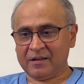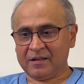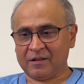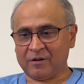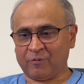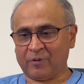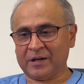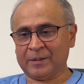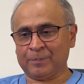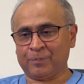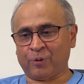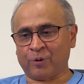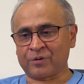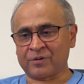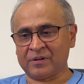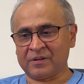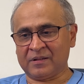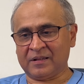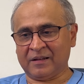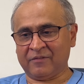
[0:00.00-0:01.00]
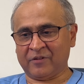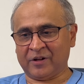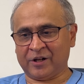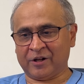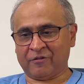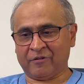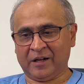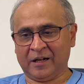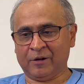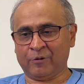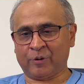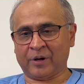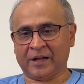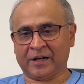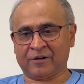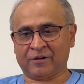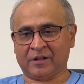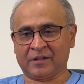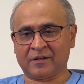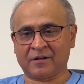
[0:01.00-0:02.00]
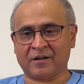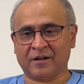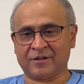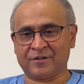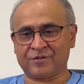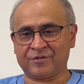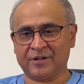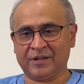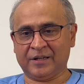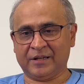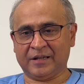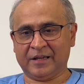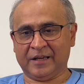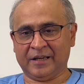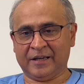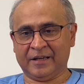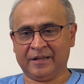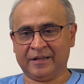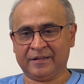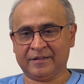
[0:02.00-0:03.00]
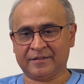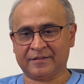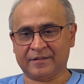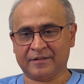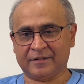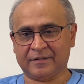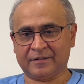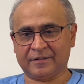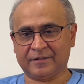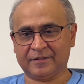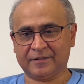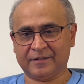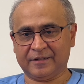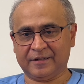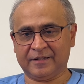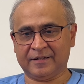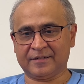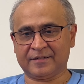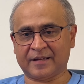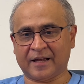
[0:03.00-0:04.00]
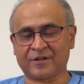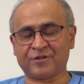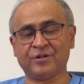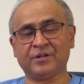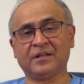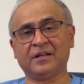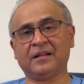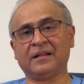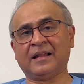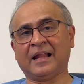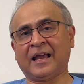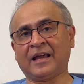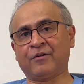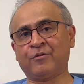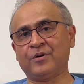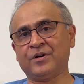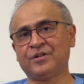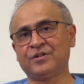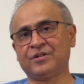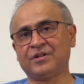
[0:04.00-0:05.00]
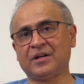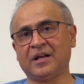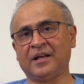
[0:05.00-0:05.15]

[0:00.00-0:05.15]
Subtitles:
Now, one important thing when you're relocating to another country is actually the language